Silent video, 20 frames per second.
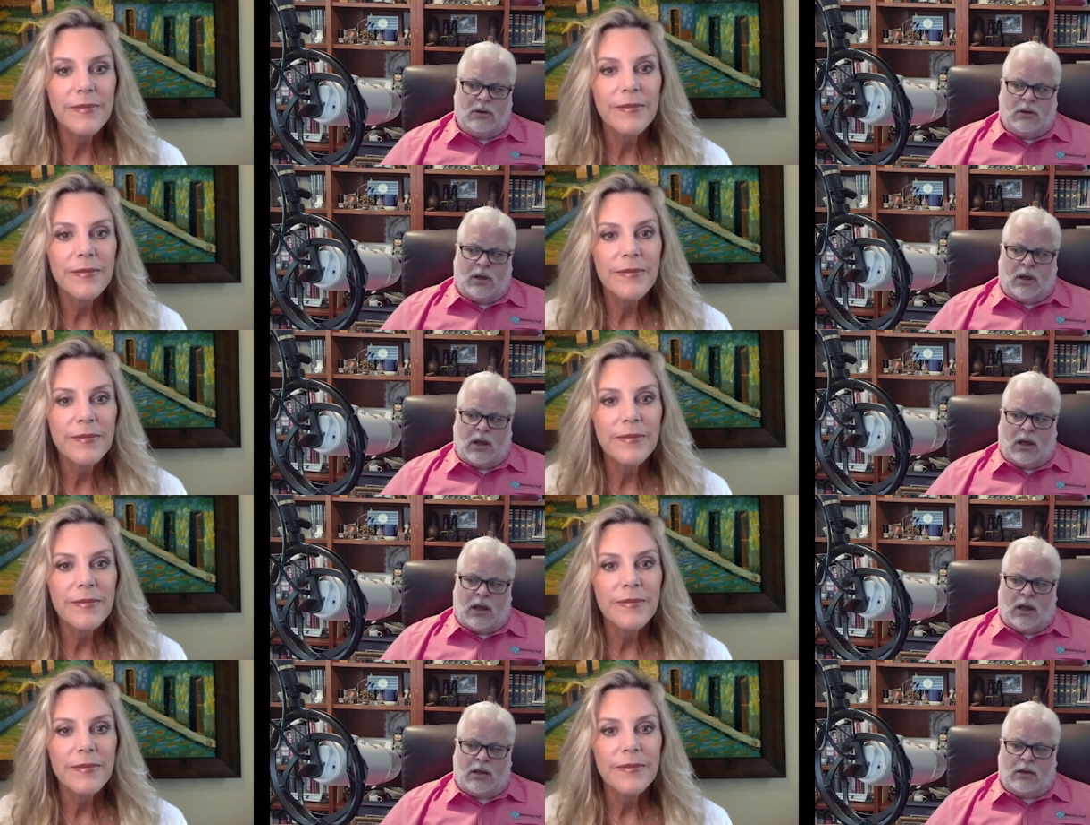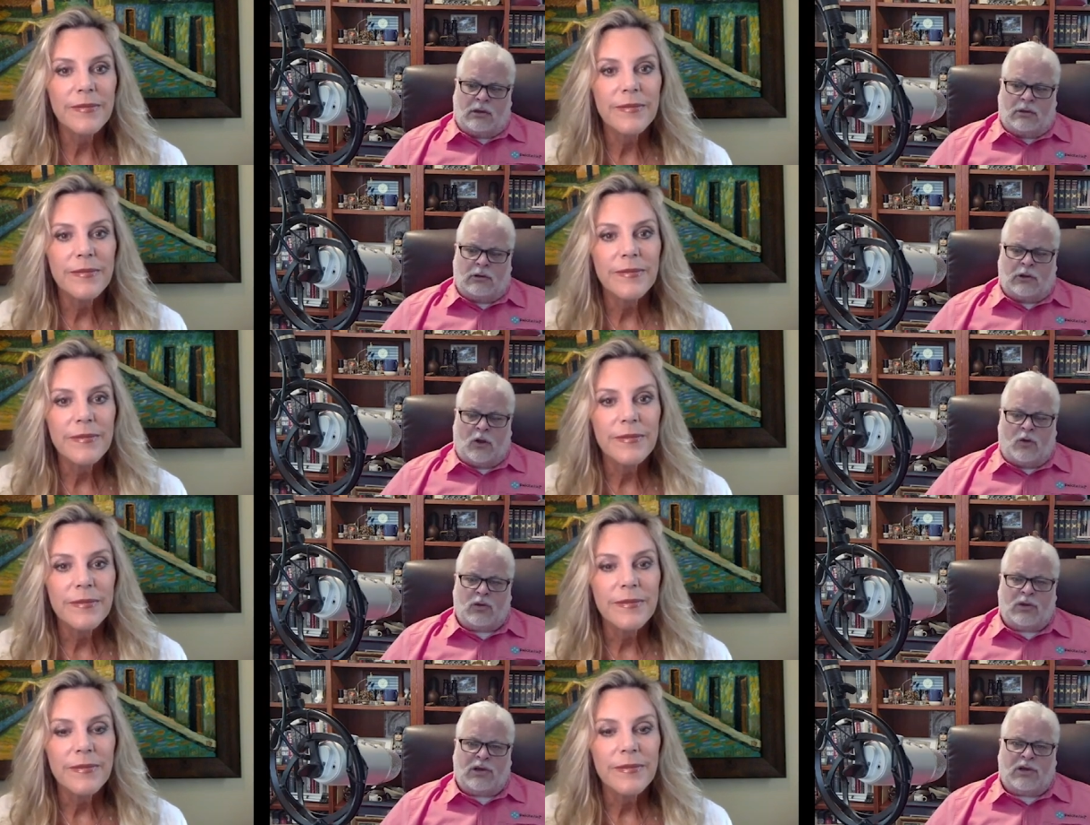Speaker 1: uh,
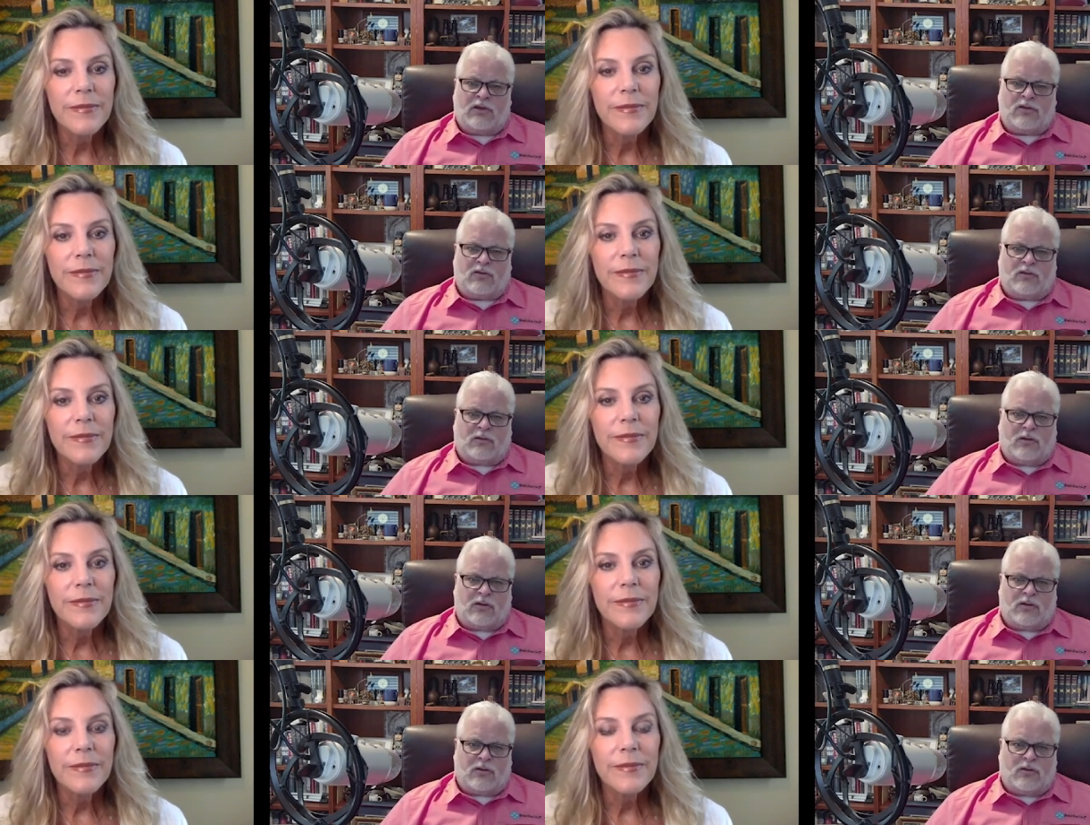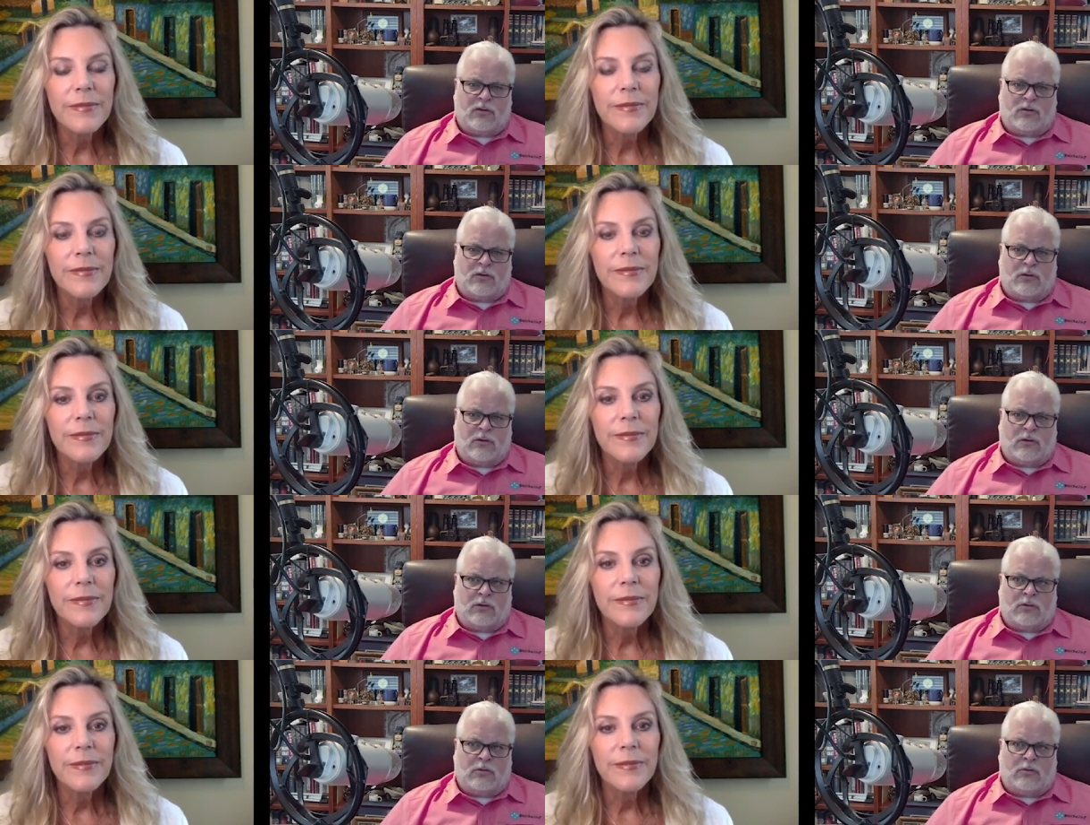loneliness does,
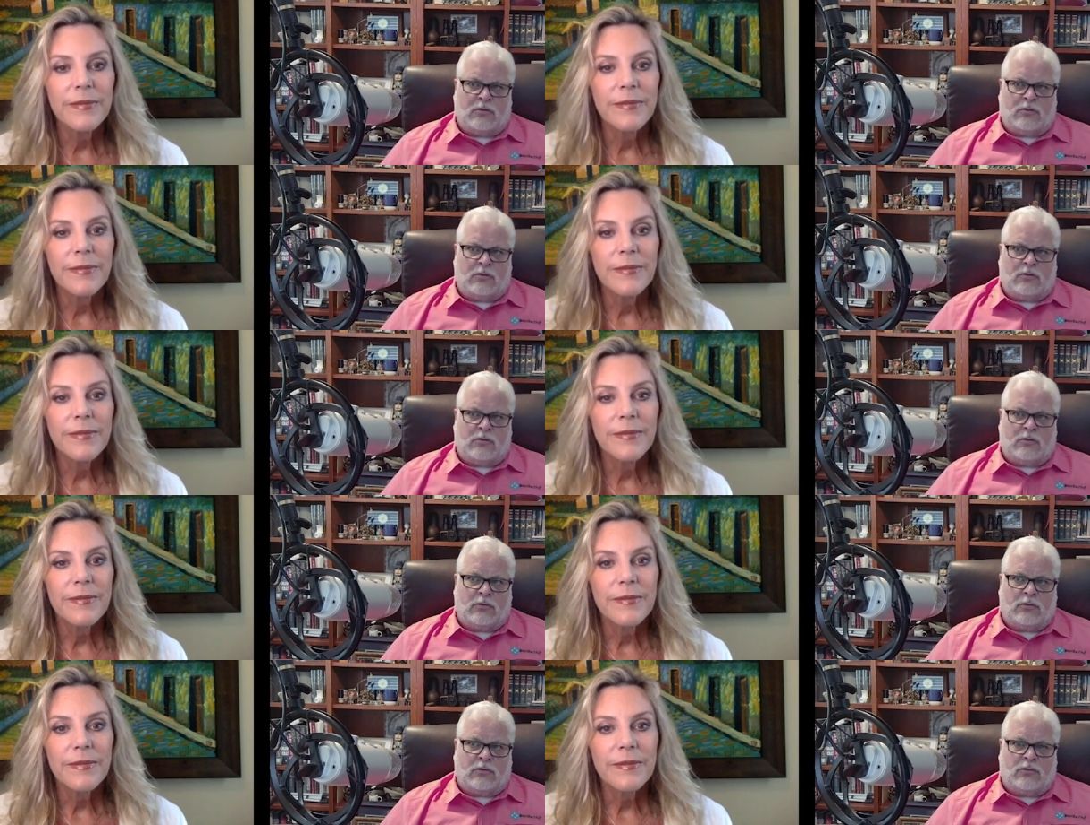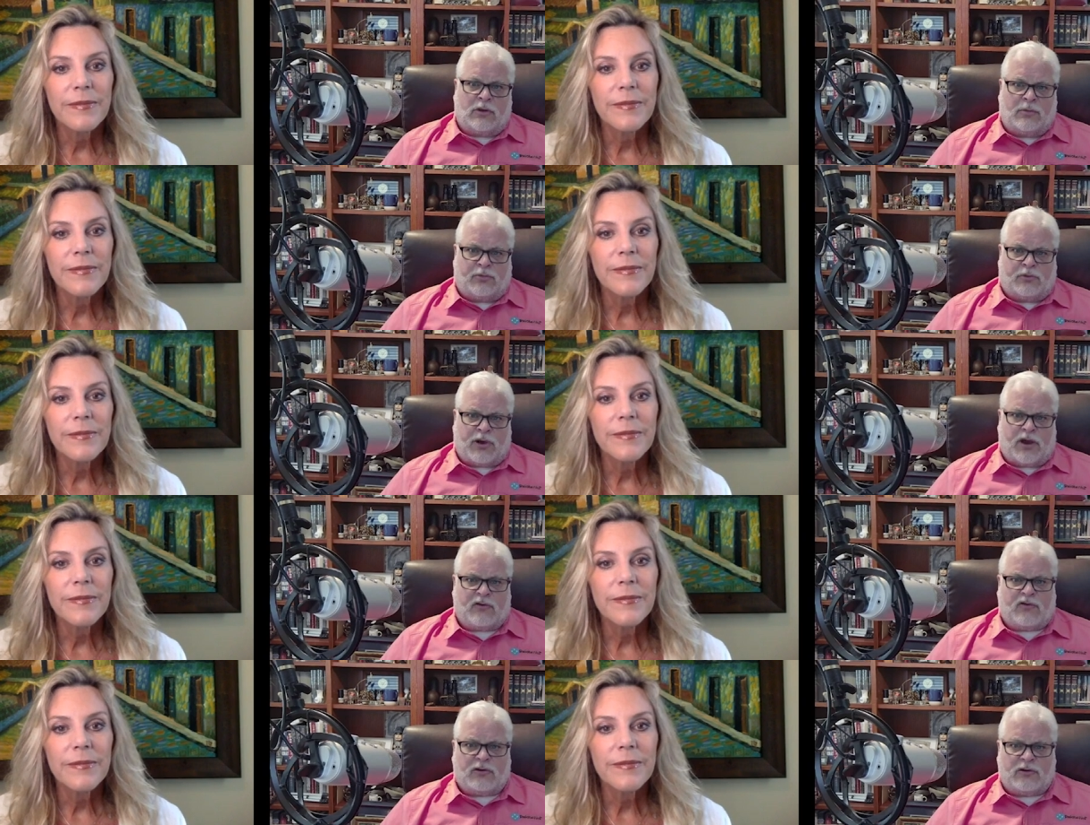
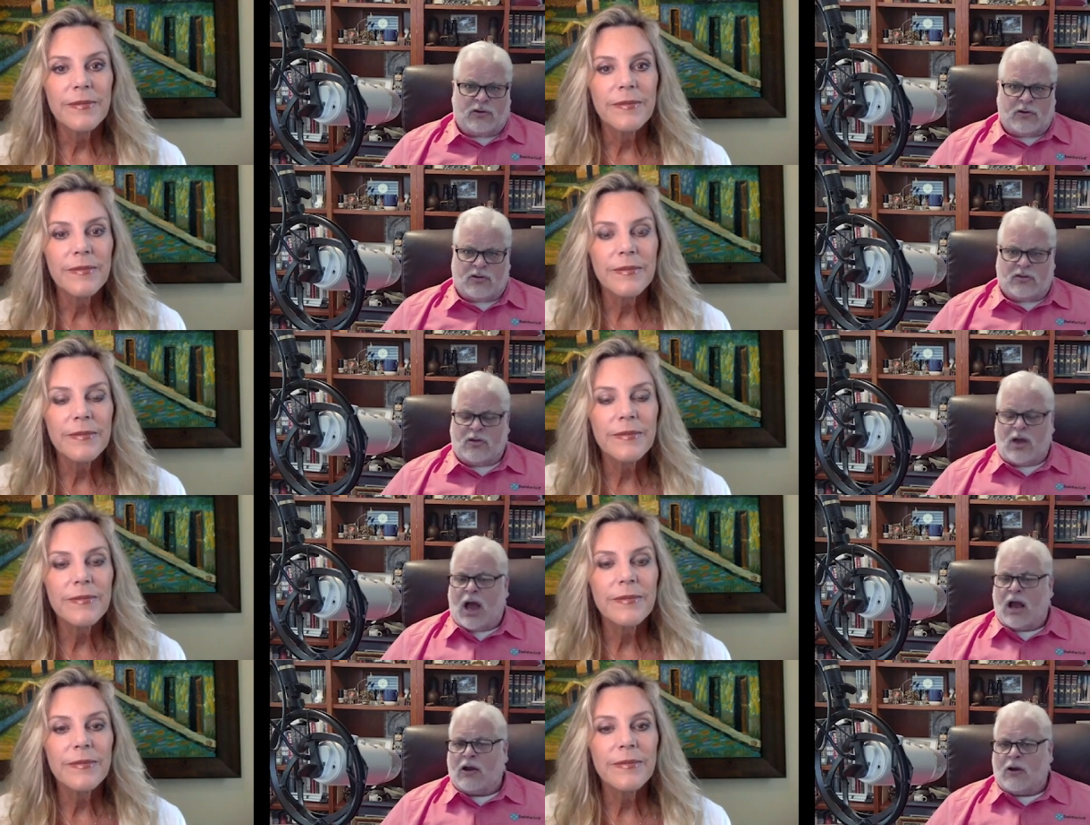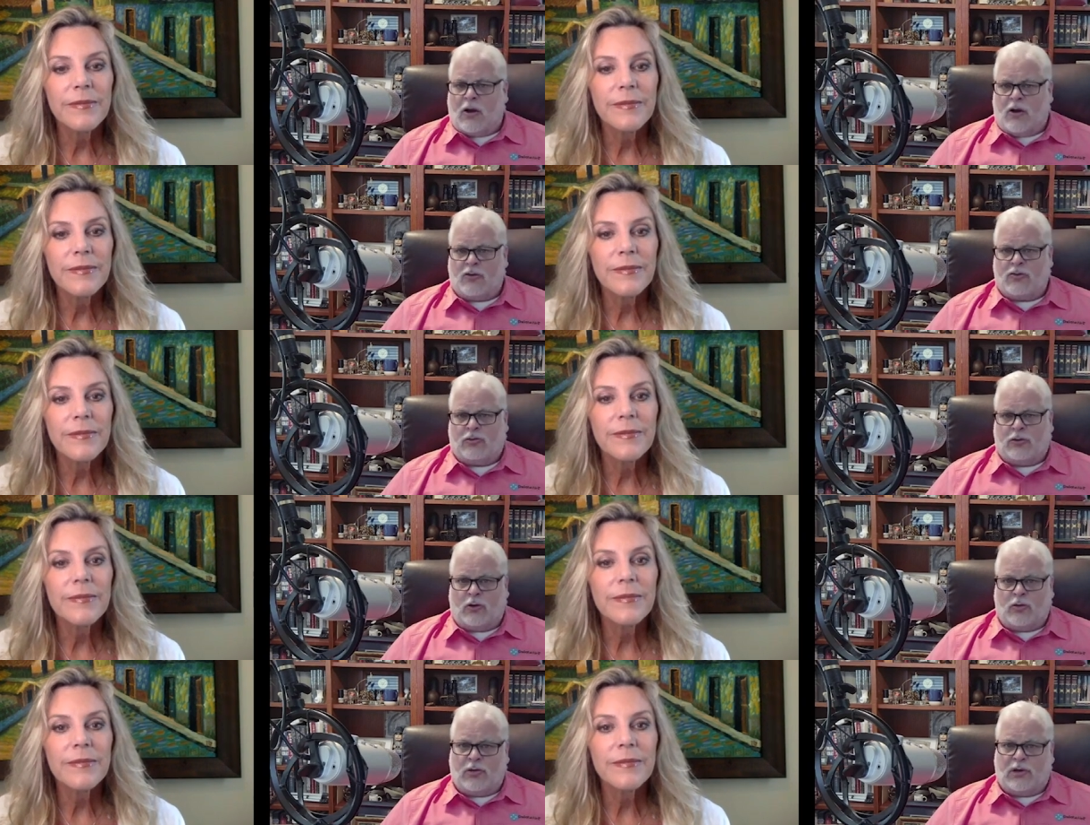depression does not
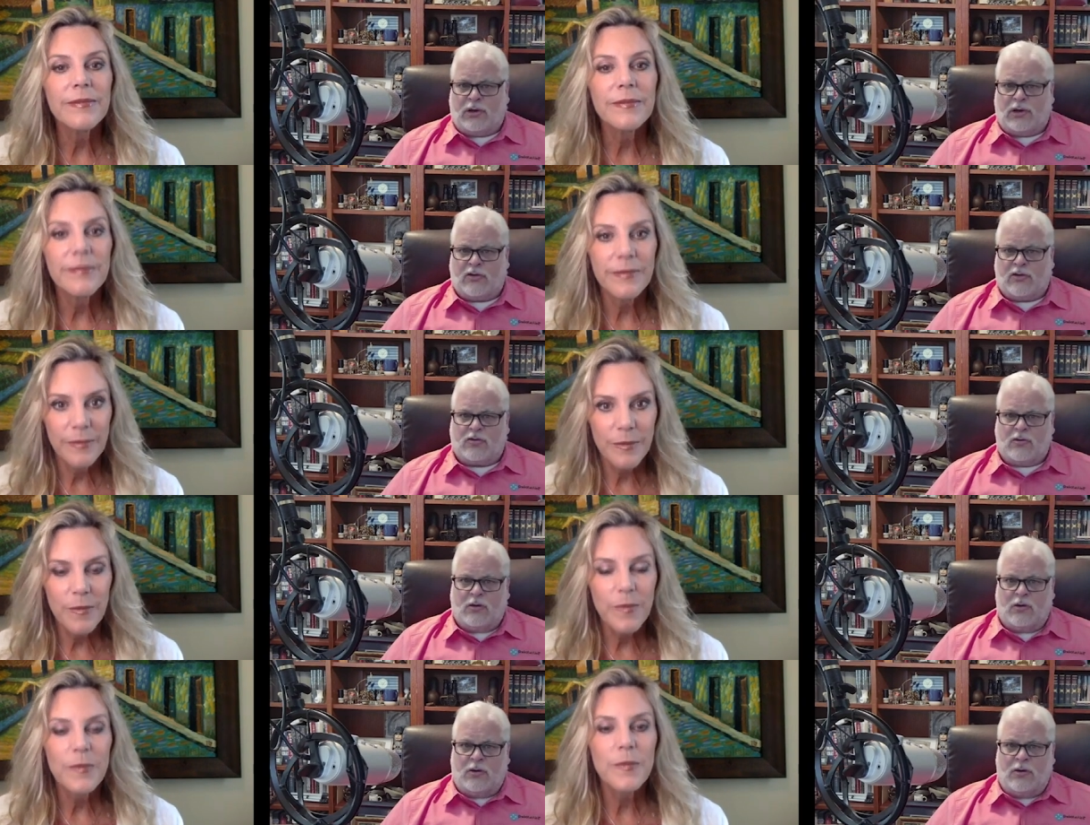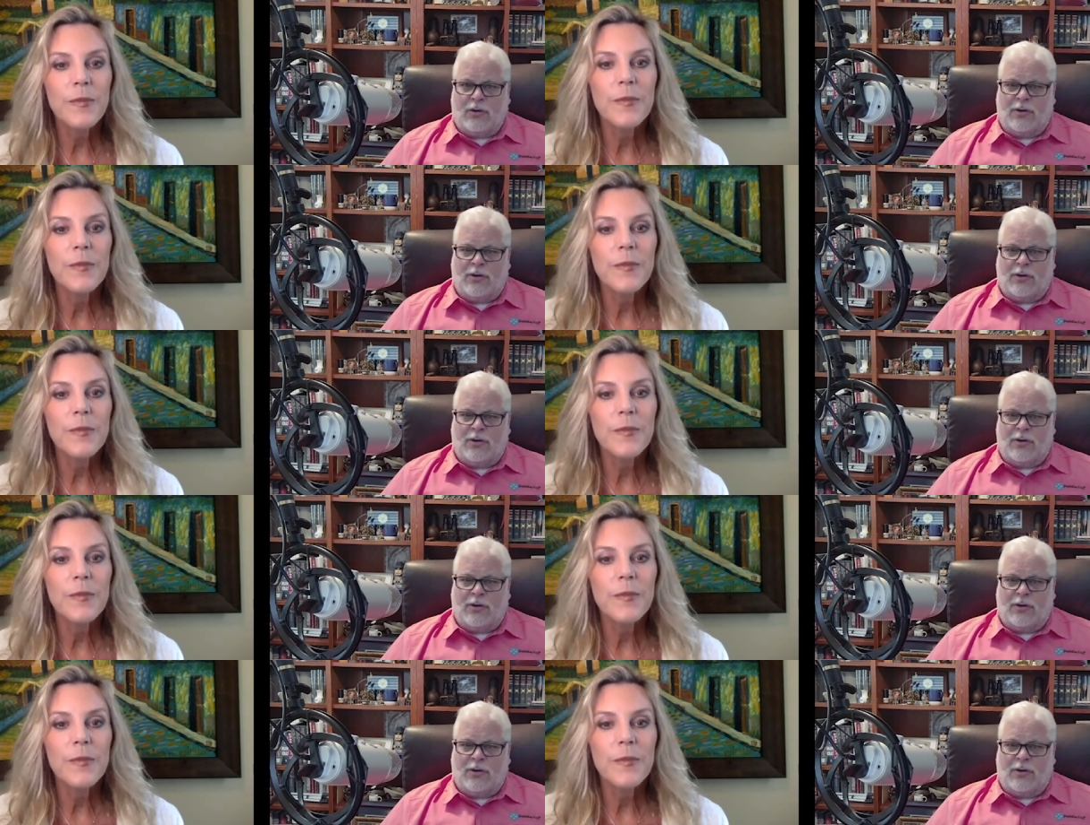cause loneliness.